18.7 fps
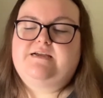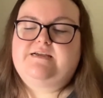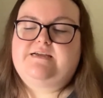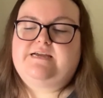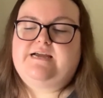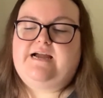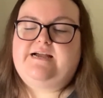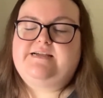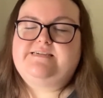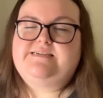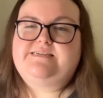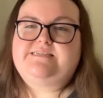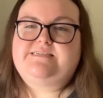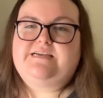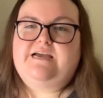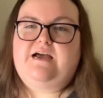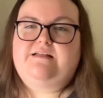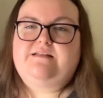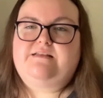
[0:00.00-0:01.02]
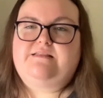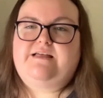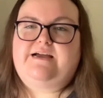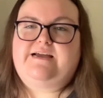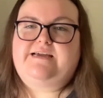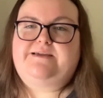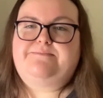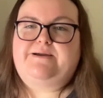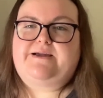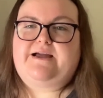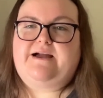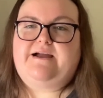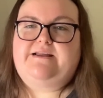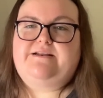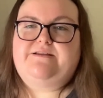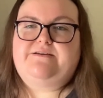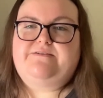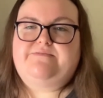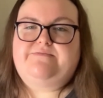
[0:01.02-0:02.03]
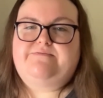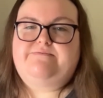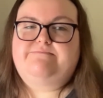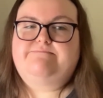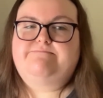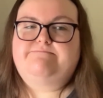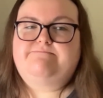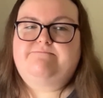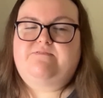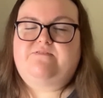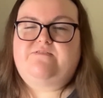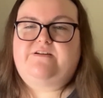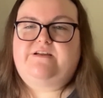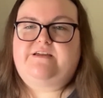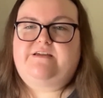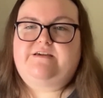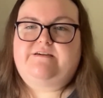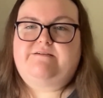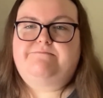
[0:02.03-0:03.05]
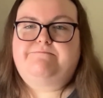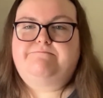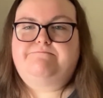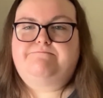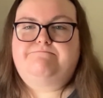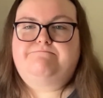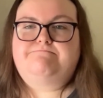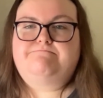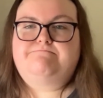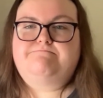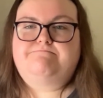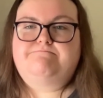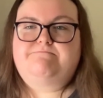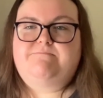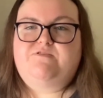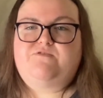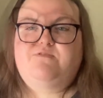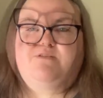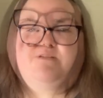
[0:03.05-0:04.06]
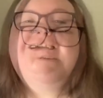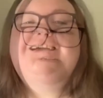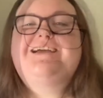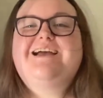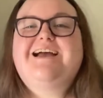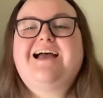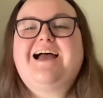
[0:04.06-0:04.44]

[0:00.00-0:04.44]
Can you tell I like my kind of freaky thrillers?